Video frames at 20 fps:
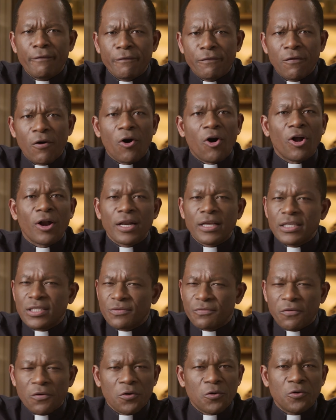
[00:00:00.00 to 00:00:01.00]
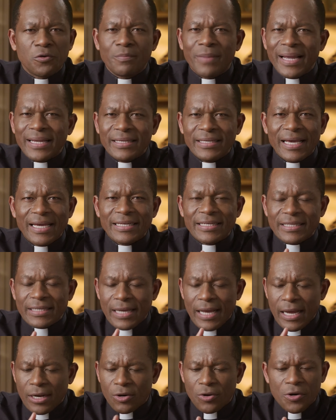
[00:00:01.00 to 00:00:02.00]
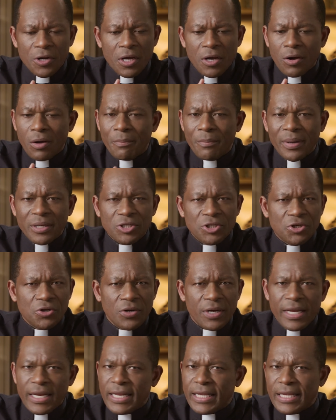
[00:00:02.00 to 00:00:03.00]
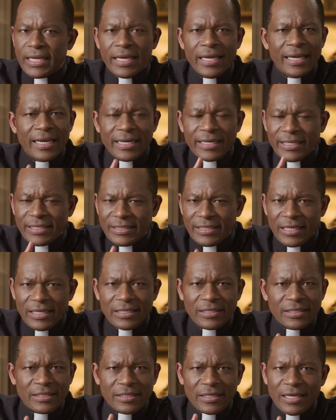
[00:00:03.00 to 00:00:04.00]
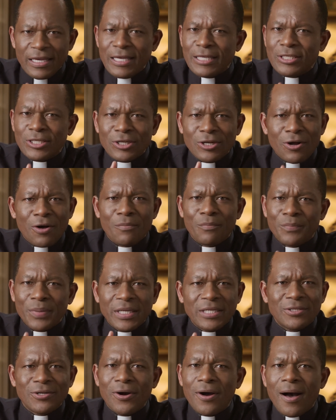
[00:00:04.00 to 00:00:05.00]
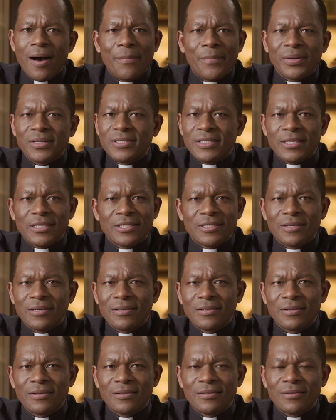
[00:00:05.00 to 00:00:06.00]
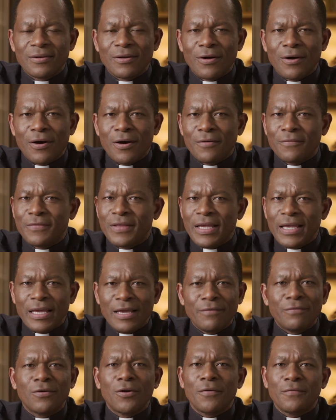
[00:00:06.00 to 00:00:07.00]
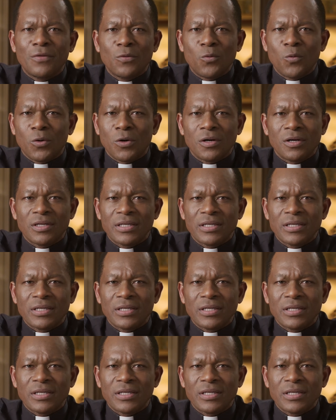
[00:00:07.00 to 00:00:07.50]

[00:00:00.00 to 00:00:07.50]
fall is followed by yet another opportunity. This is complete opposite of the evil of the world.